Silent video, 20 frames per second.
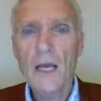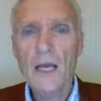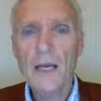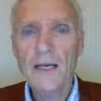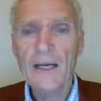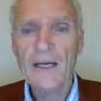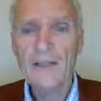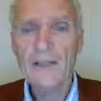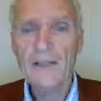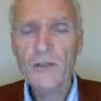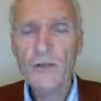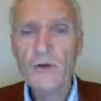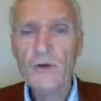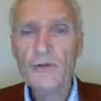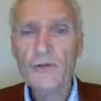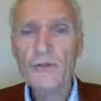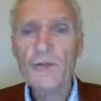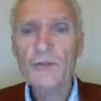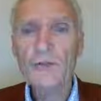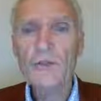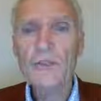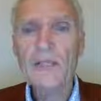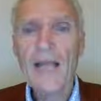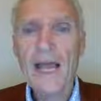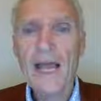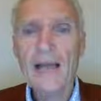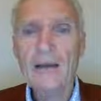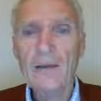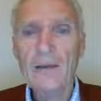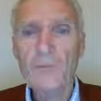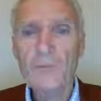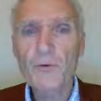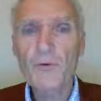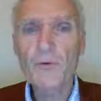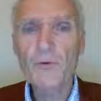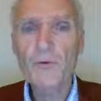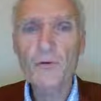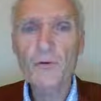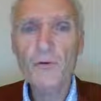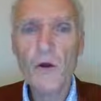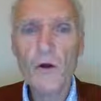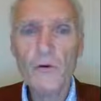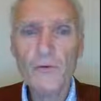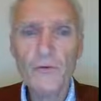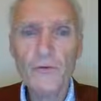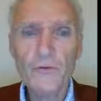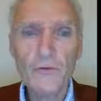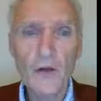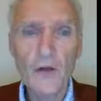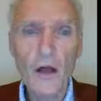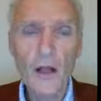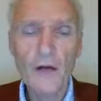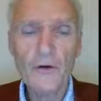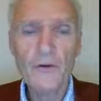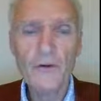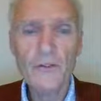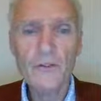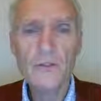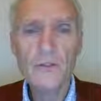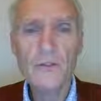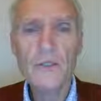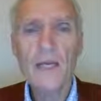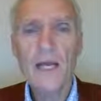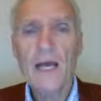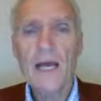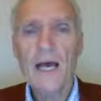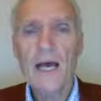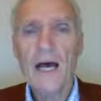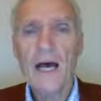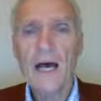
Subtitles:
excursions and improve glucose tolerance